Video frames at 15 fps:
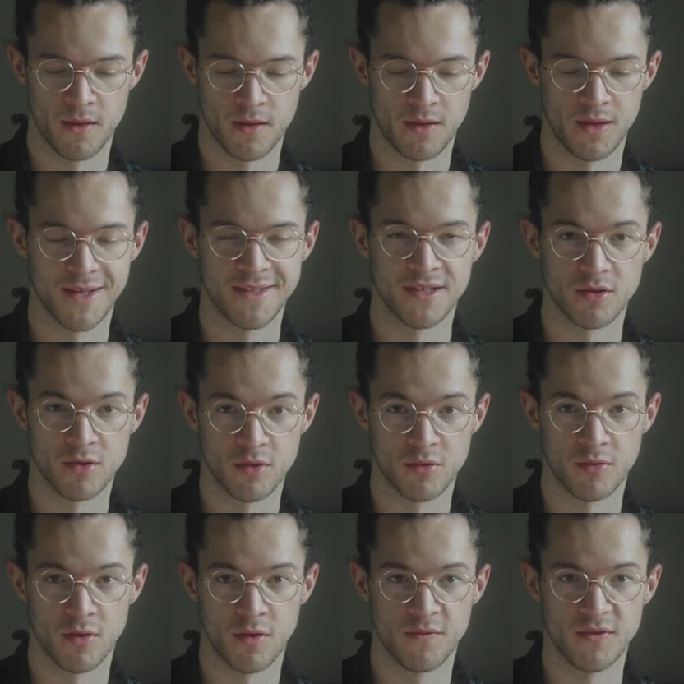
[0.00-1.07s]
Letting go
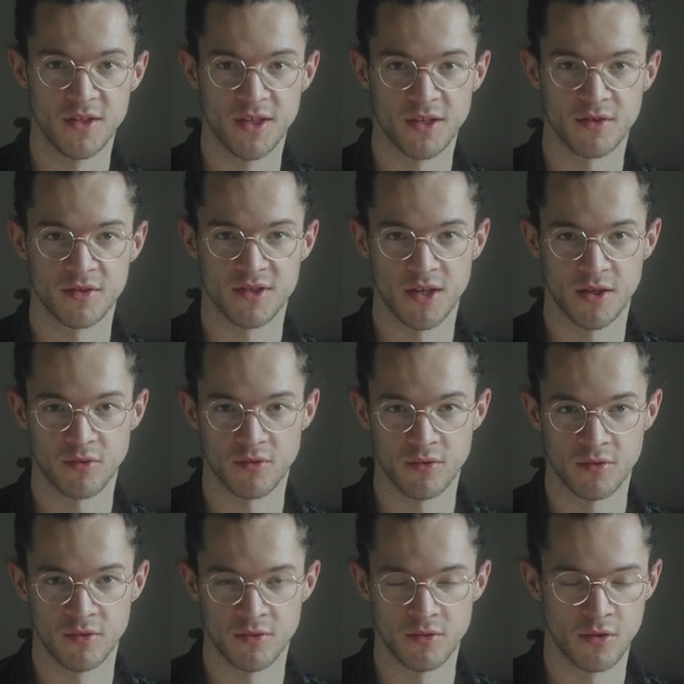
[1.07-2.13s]
of needing to sound
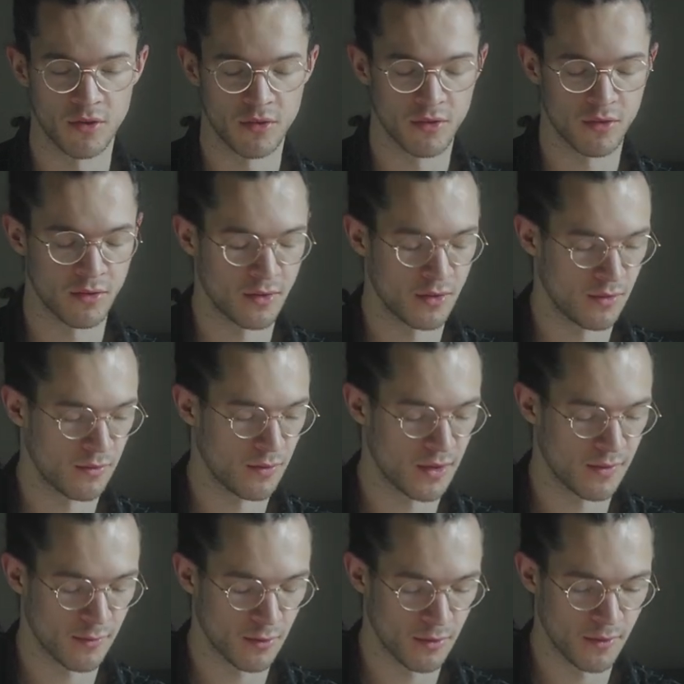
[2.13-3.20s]
good, to look good,
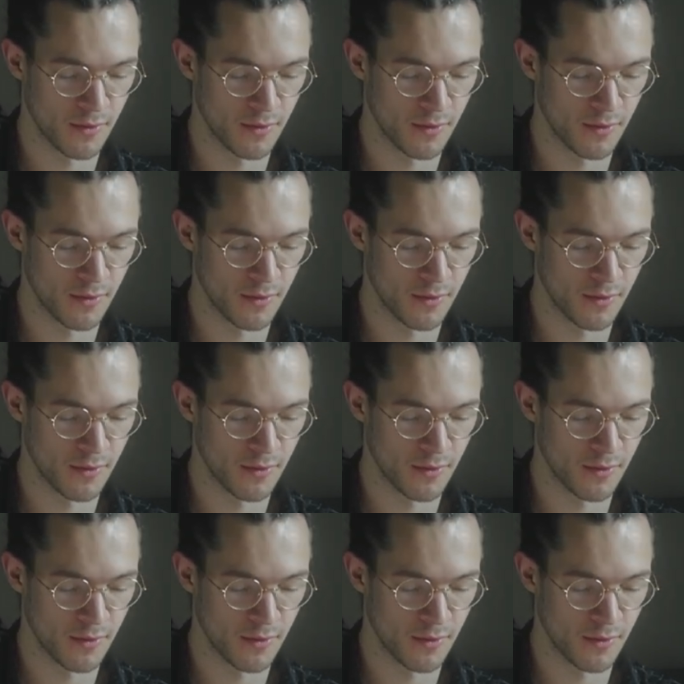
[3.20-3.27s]
whatever.